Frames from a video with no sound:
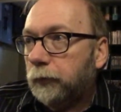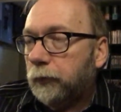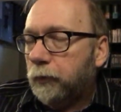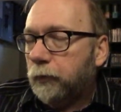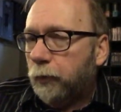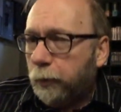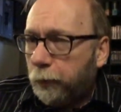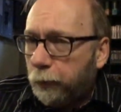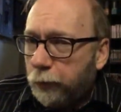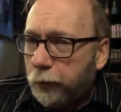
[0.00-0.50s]

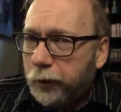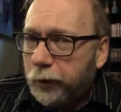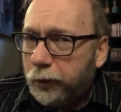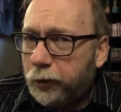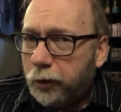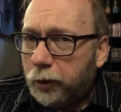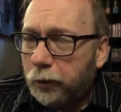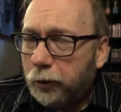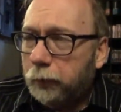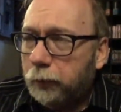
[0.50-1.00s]
we're pretty
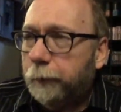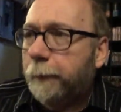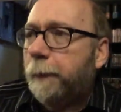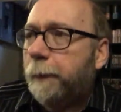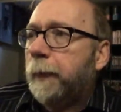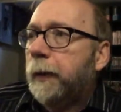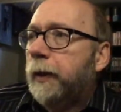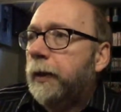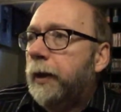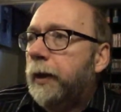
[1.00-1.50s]
chill.
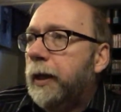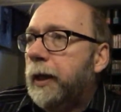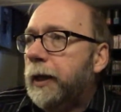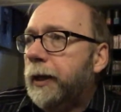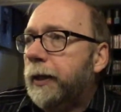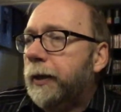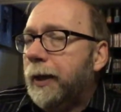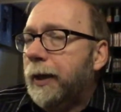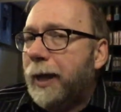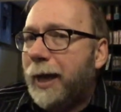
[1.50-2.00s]

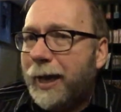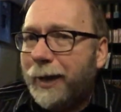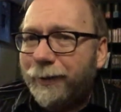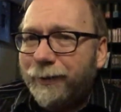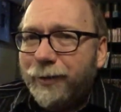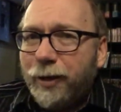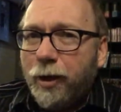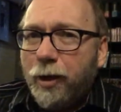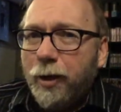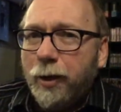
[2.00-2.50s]
And at a
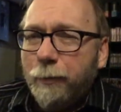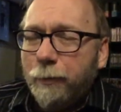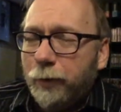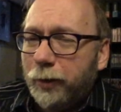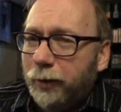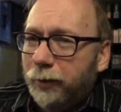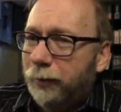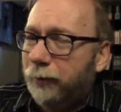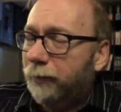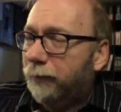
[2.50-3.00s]
time
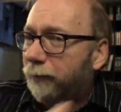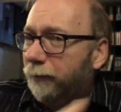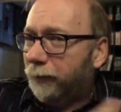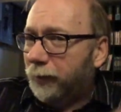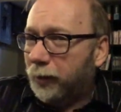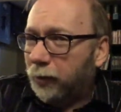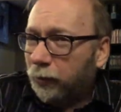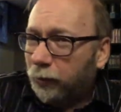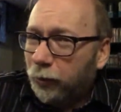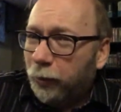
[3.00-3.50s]
when
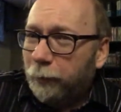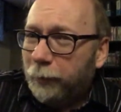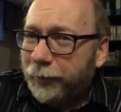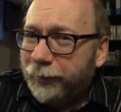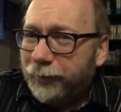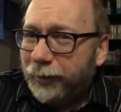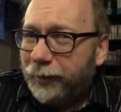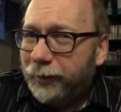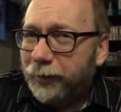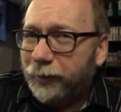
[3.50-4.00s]
you know,
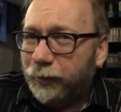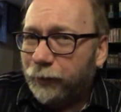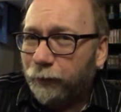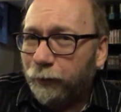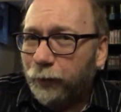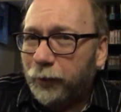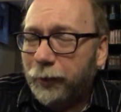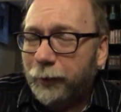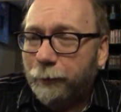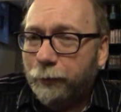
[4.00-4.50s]
globalization is
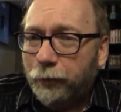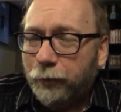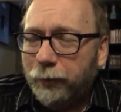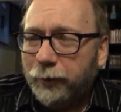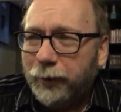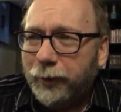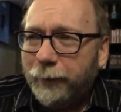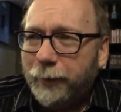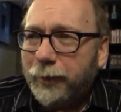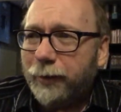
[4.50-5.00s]
really
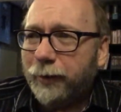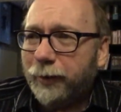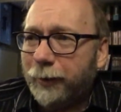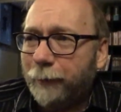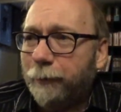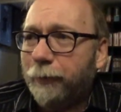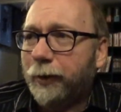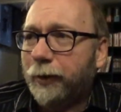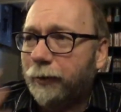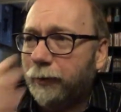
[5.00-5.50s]
important. I'm not going to
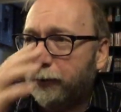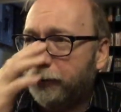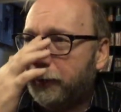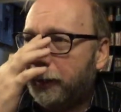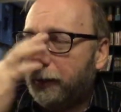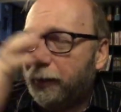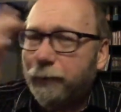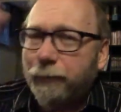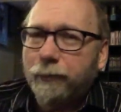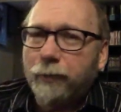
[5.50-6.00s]
get political because
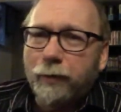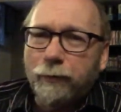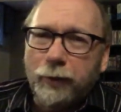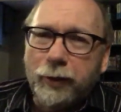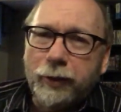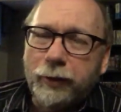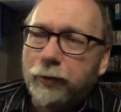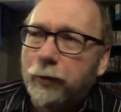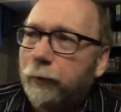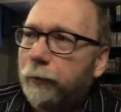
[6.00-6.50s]
I, I,
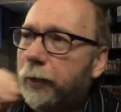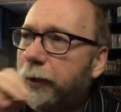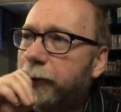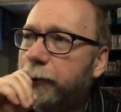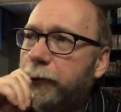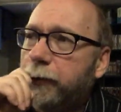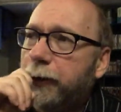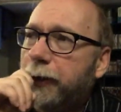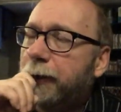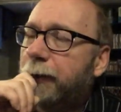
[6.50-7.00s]
really don't want to
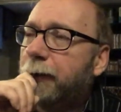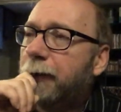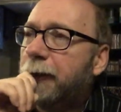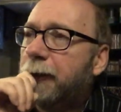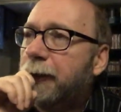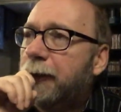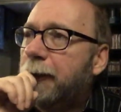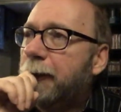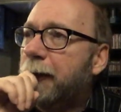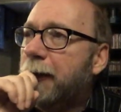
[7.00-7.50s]
do that.
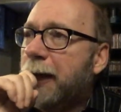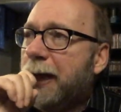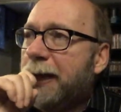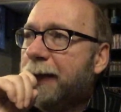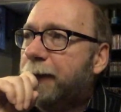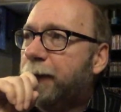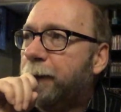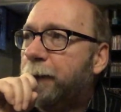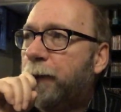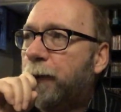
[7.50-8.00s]

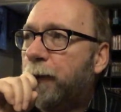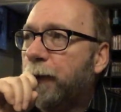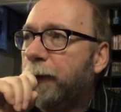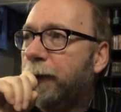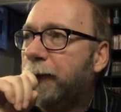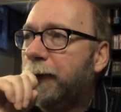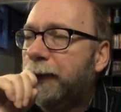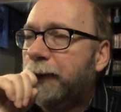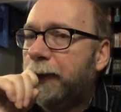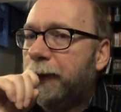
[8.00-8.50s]
It's
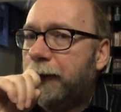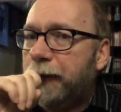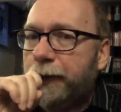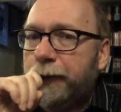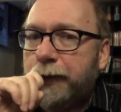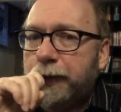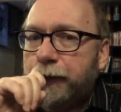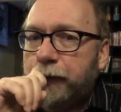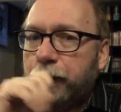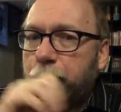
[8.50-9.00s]
important
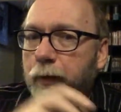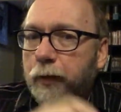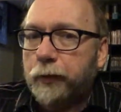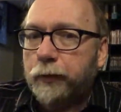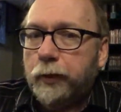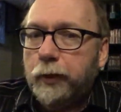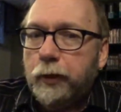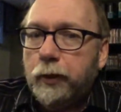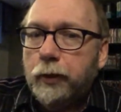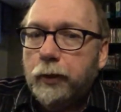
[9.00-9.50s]
that your
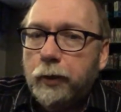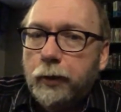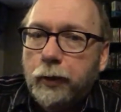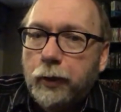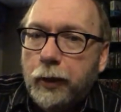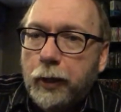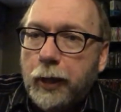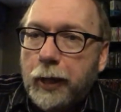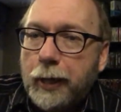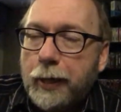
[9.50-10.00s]
country
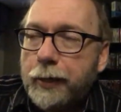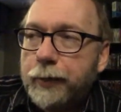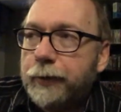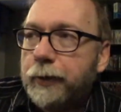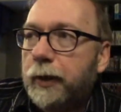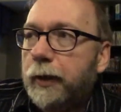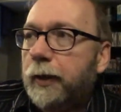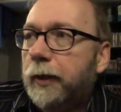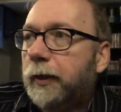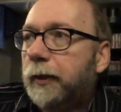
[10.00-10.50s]
has
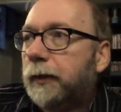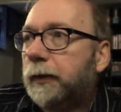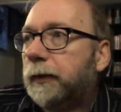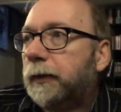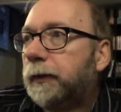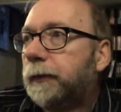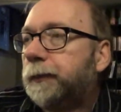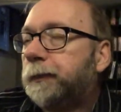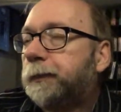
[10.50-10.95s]
uh,